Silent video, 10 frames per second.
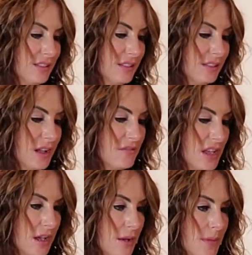Love
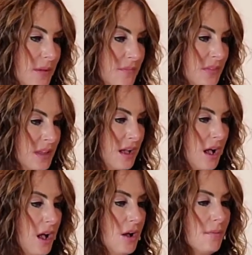them.
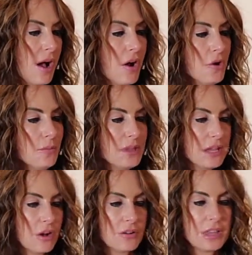
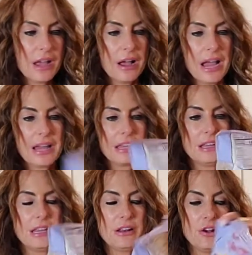Oatmeal, yeah, I
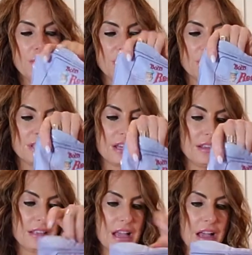can eat oatmeal. It
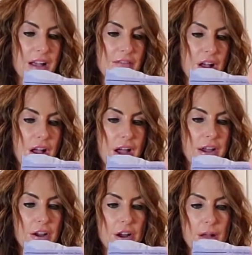does have a
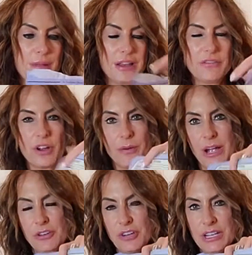higher amount of
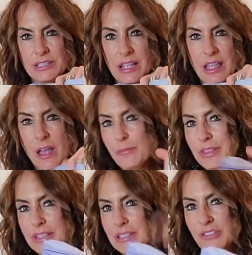carbohydrates, but
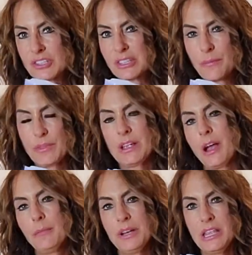this is just something
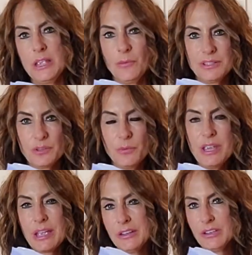I'm gonna eat once a
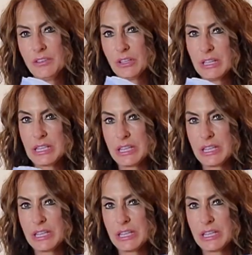week. I do feel like